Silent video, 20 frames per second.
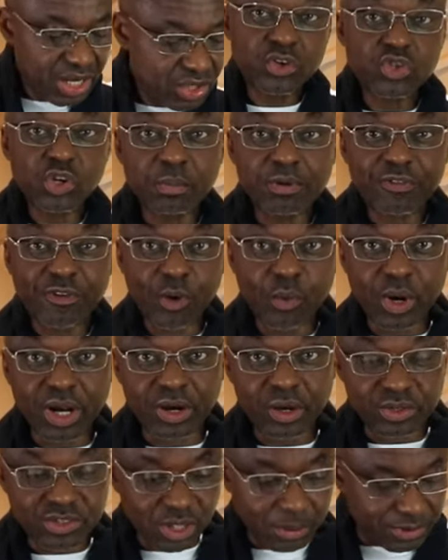So before we
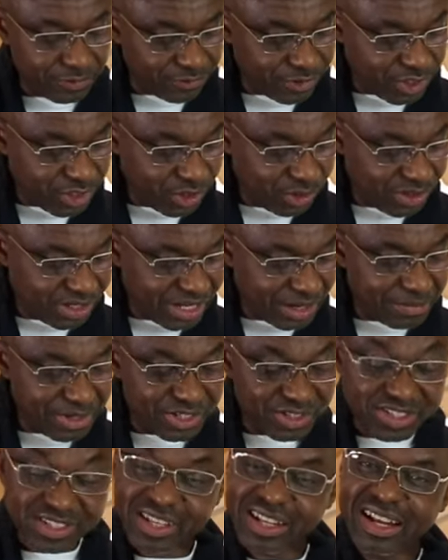close up the video,
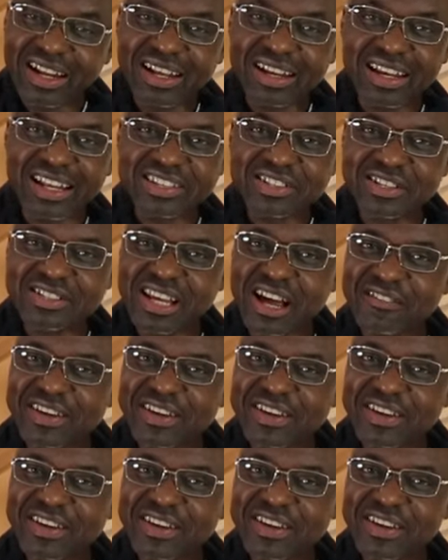let's just